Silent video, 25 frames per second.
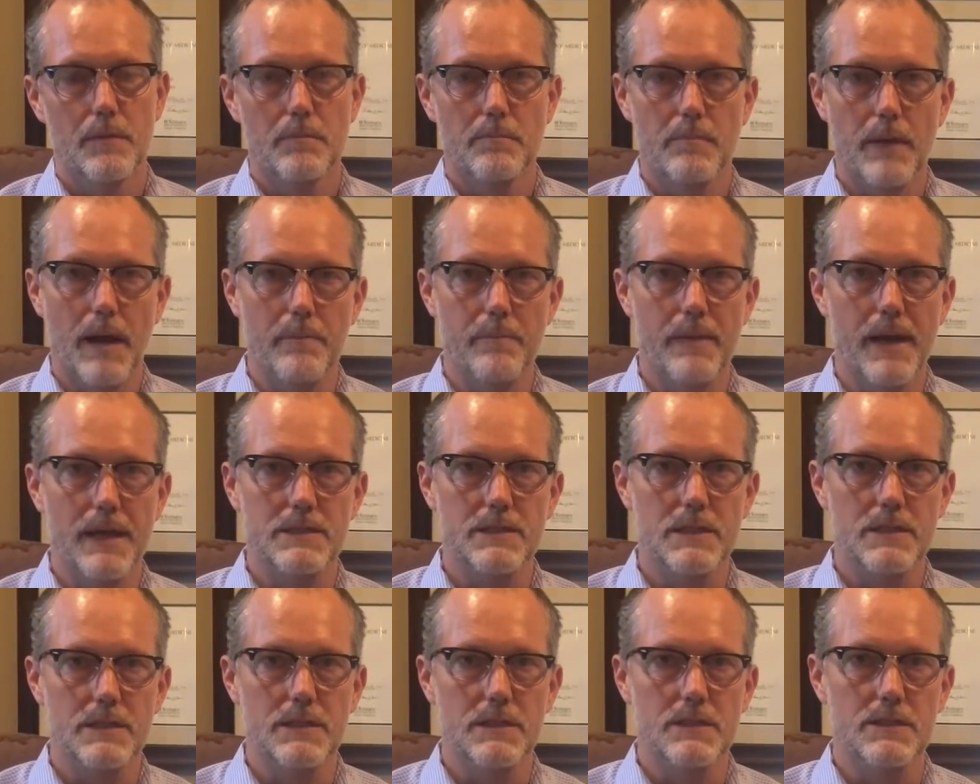My
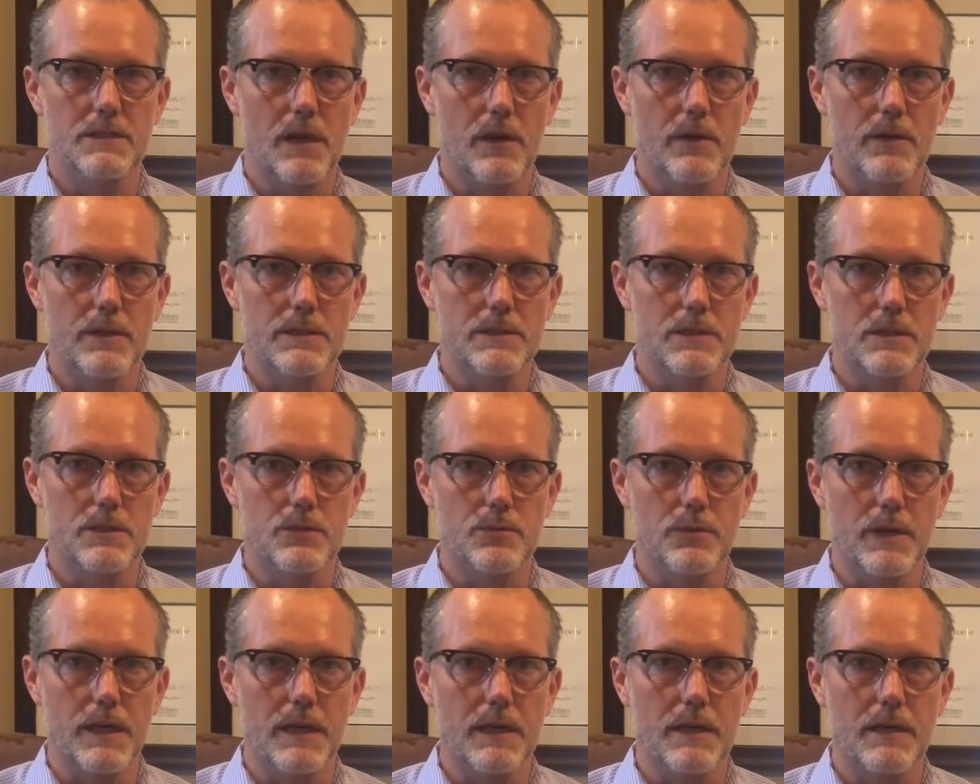message is always to
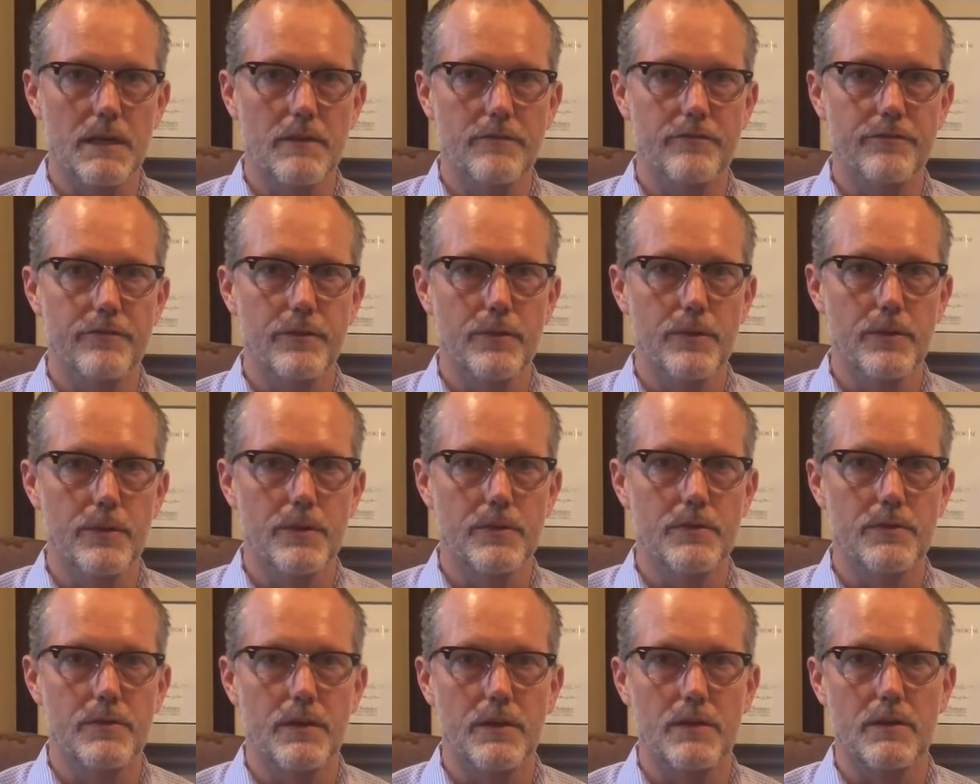drink enough
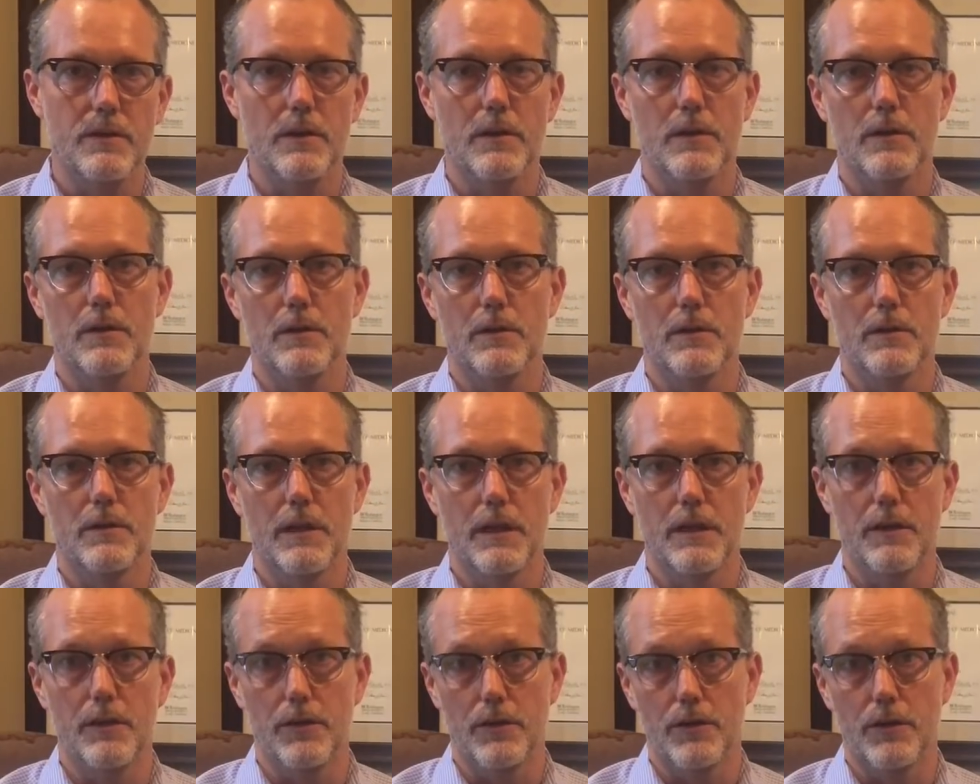fluids that
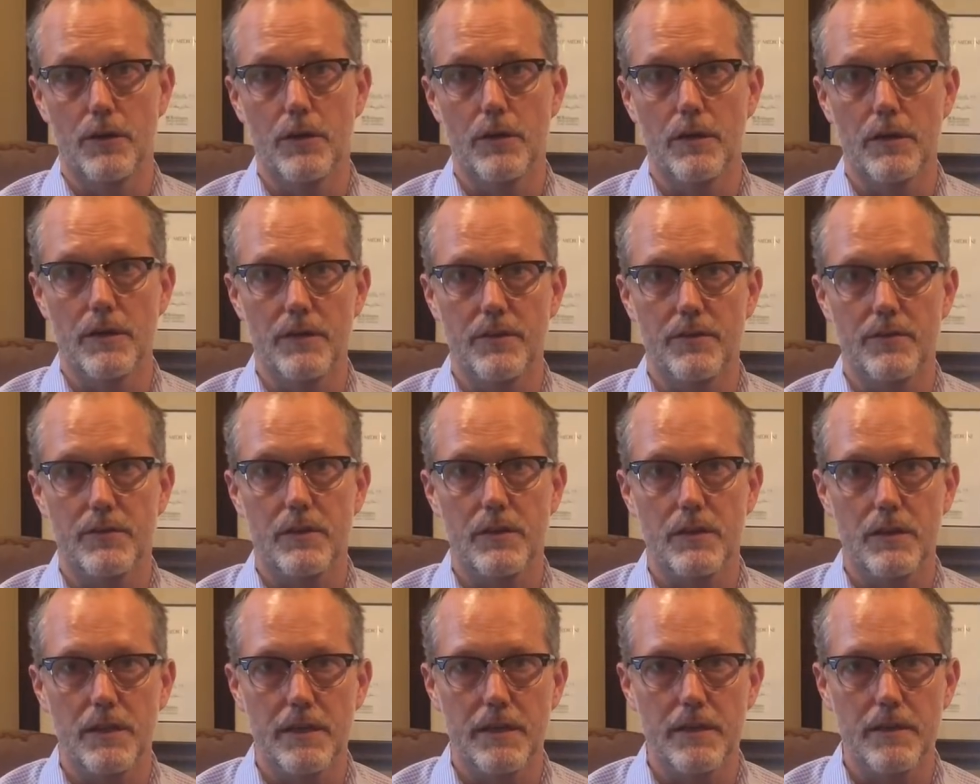your urine is
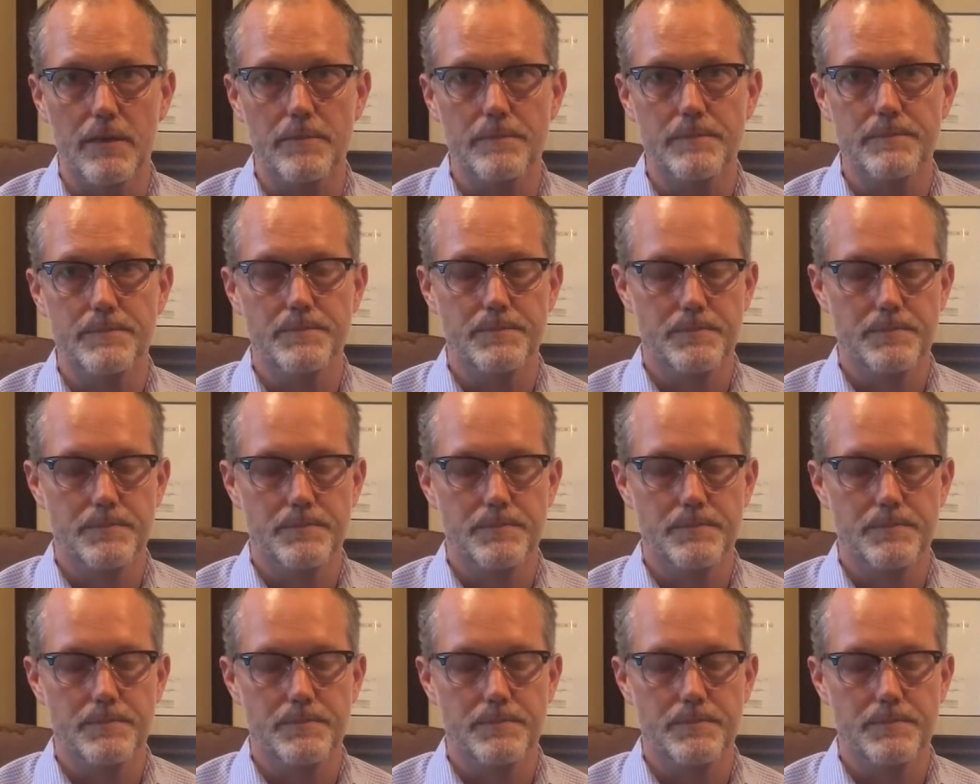clear,